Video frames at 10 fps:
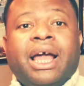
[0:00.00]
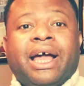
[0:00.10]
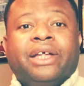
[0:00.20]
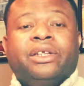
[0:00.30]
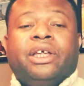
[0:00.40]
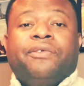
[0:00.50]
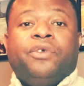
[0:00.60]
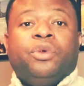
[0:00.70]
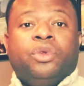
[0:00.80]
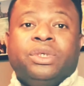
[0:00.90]
and
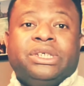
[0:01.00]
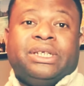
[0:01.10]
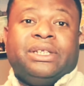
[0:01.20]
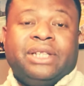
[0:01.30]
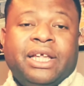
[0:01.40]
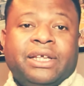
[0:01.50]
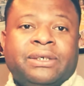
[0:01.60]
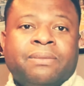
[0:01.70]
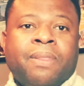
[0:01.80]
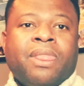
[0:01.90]
if you do certain
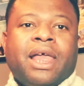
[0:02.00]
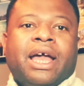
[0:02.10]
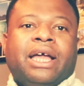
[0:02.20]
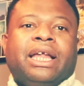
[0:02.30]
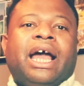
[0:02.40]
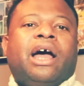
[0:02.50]
things. And